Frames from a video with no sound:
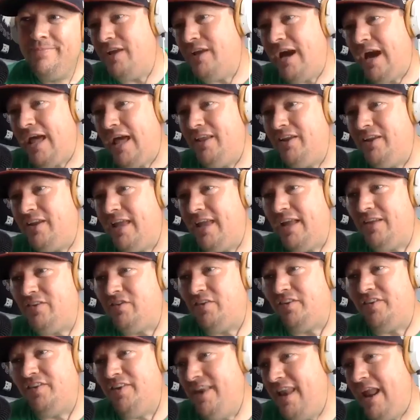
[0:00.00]
you got to, you can't
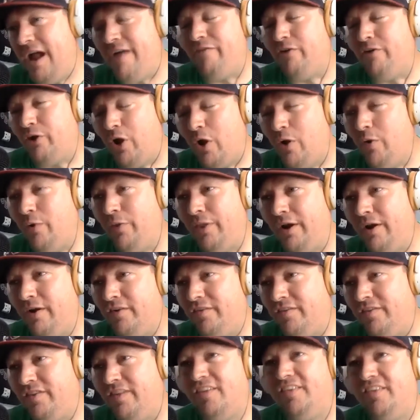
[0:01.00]
just never go there.
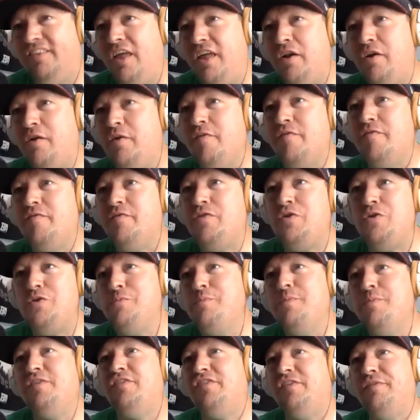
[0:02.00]
It's the center of
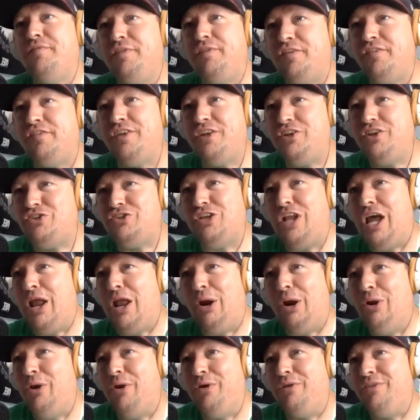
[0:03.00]
human civilization
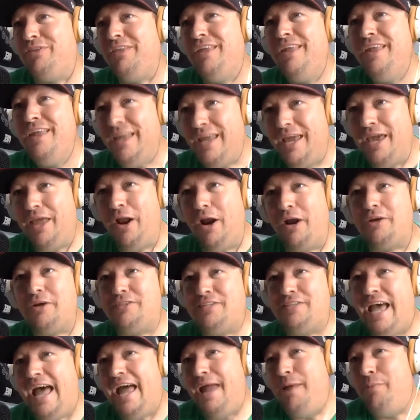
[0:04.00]
on earth in our
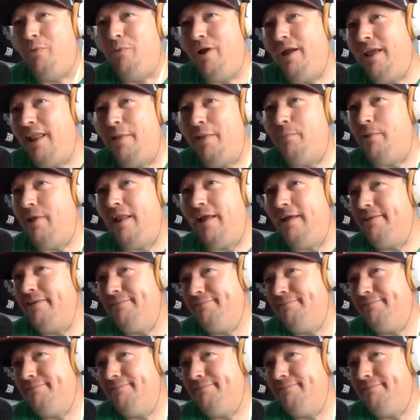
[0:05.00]
time, right? I mean,